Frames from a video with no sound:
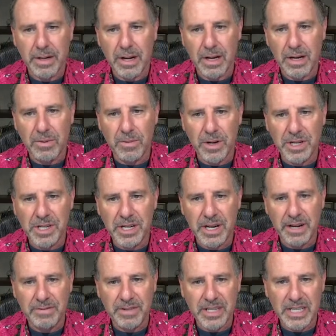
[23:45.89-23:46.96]
I didn't want you to
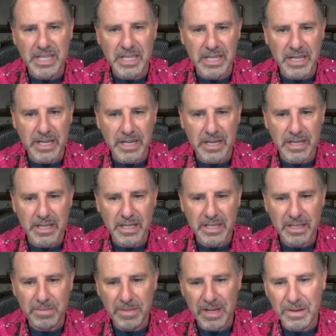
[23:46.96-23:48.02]
have to see it because
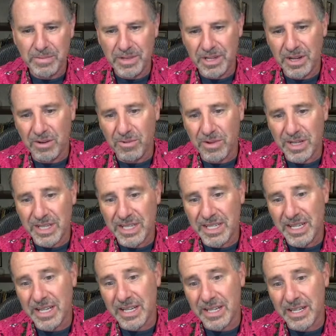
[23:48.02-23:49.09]
sometimes you don't want to
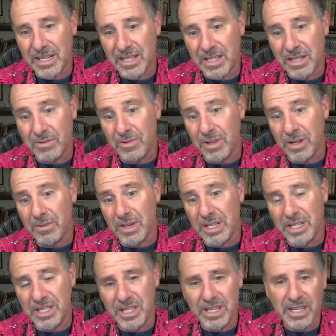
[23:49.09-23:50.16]
see it. Do you really want
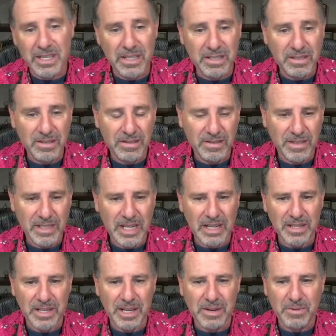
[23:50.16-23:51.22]
to see it? I
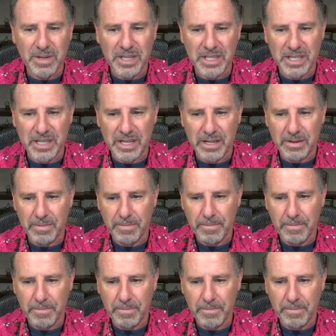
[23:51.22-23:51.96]
don't think you want to see it.